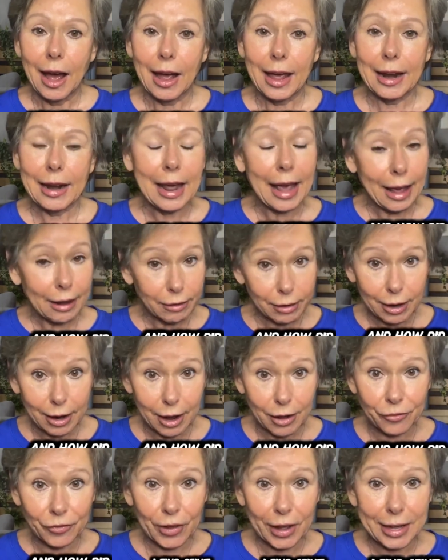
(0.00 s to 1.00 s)
And how did
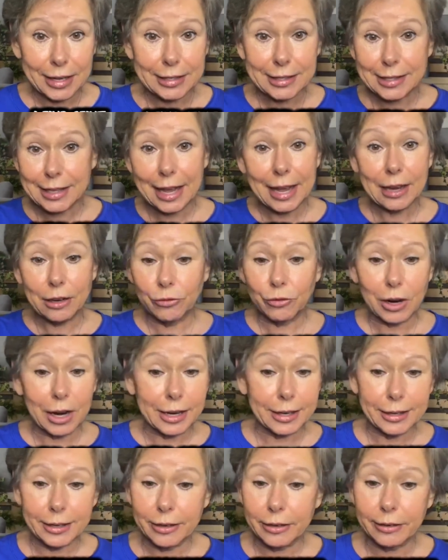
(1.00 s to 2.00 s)
I find Seint?
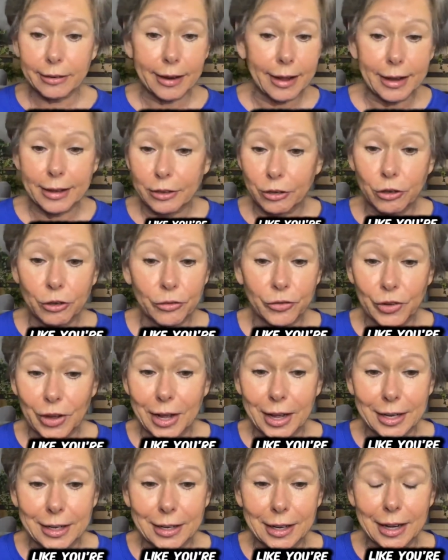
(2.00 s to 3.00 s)
Right here, like you're
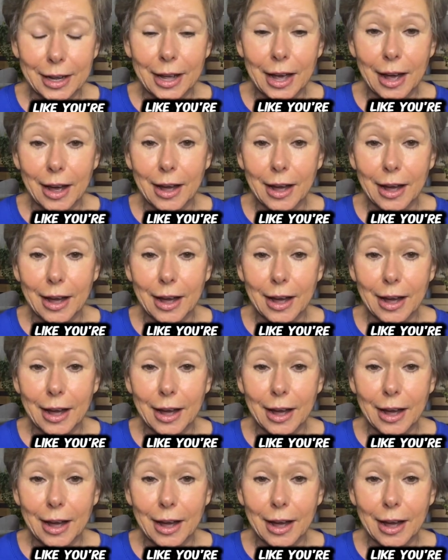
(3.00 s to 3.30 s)
finding.